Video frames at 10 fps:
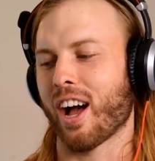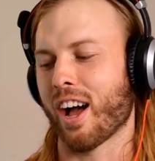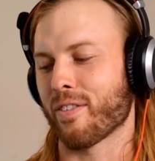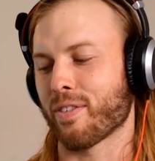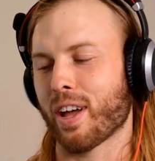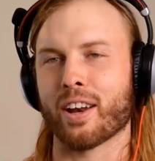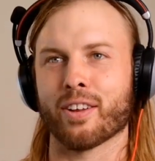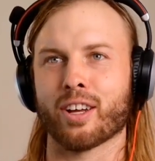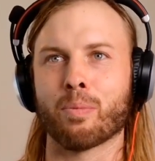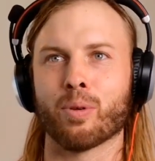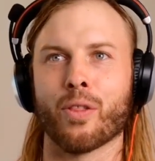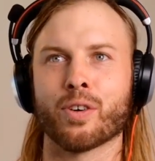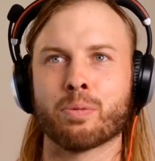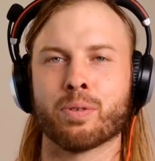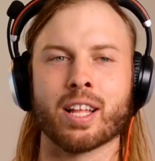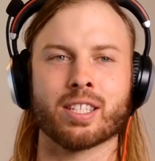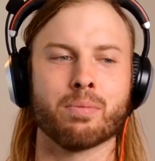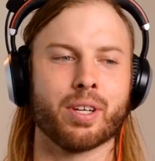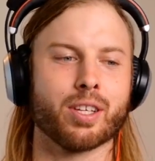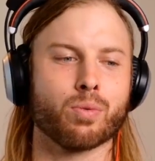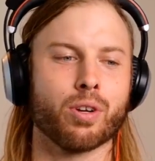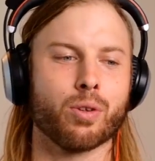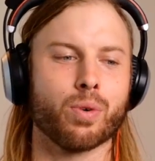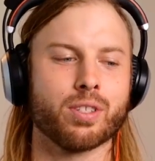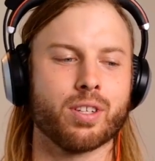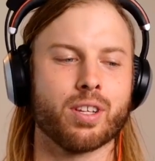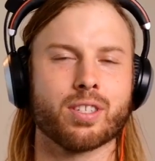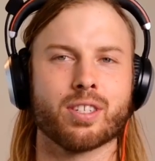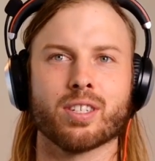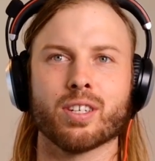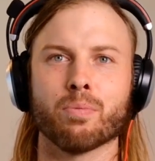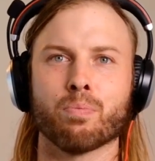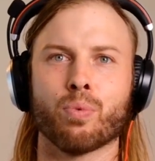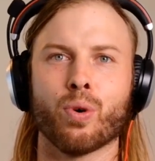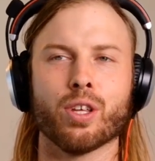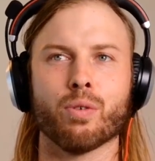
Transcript: I've added a couple others, but that seems like it's one of the ones that's pretty